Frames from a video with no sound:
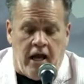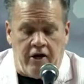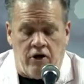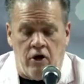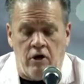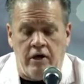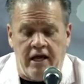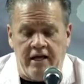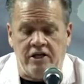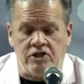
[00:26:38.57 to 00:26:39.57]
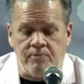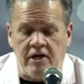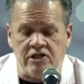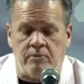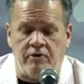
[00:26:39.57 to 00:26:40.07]
and heard
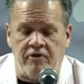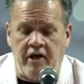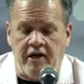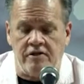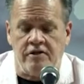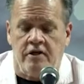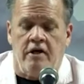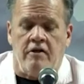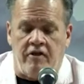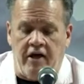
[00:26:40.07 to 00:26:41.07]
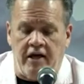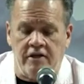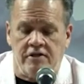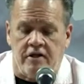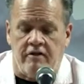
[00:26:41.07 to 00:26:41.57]
inexpressible things,
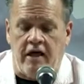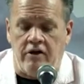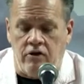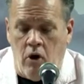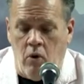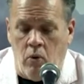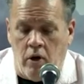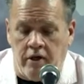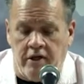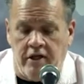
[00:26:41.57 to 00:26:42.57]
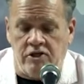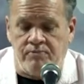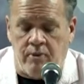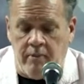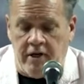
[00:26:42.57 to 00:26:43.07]
things that no one
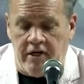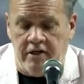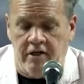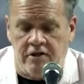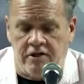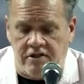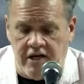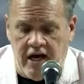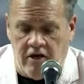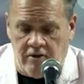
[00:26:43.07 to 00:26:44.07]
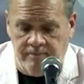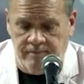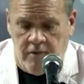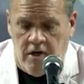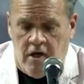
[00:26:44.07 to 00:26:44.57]
is permitted to tell.
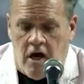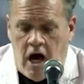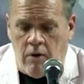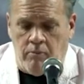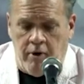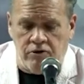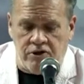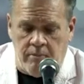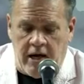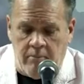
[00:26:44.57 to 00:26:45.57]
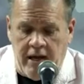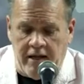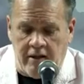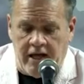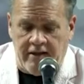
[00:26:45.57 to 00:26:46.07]
I will boast about a
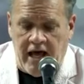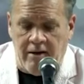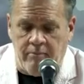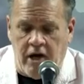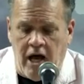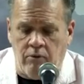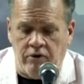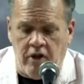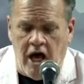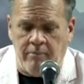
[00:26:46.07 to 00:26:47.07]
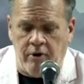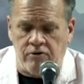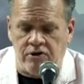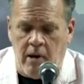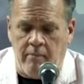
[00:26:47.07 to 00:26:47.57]
man like that, but I will not
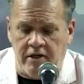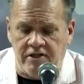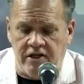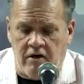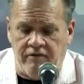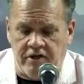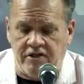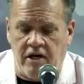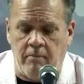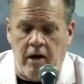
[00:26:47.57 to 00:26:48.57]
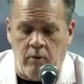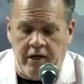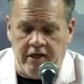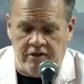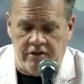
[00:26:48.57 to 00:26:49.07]
boast about myself except my
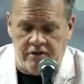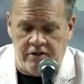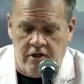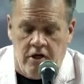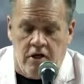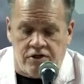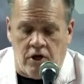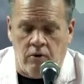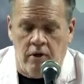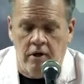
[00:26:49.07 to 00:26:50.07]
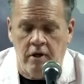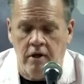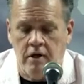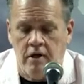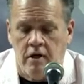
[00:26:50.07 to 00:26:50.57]
weaknesses. So
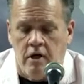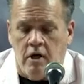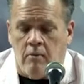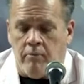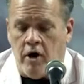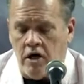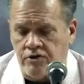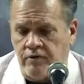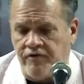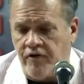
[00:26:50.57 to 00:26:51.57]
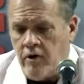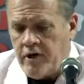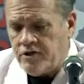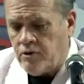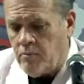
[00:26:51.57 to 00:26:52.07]
Paul's
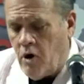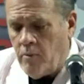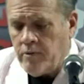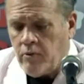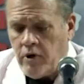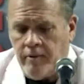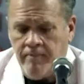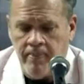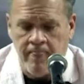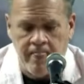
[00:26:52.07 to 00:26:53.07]
referring to a moment where,